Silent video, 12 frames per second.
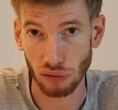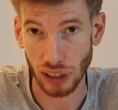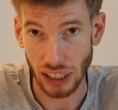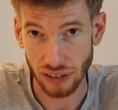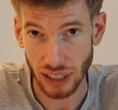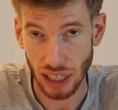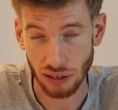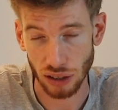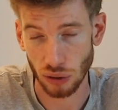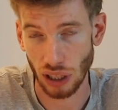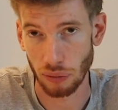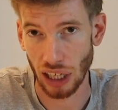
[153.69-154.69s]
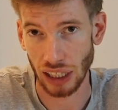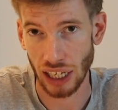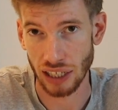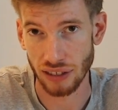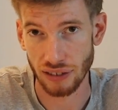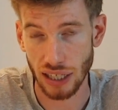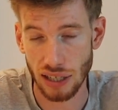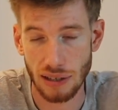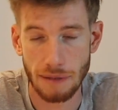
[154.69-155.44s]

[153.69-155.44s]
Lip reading: released yet. It'll come out later this year.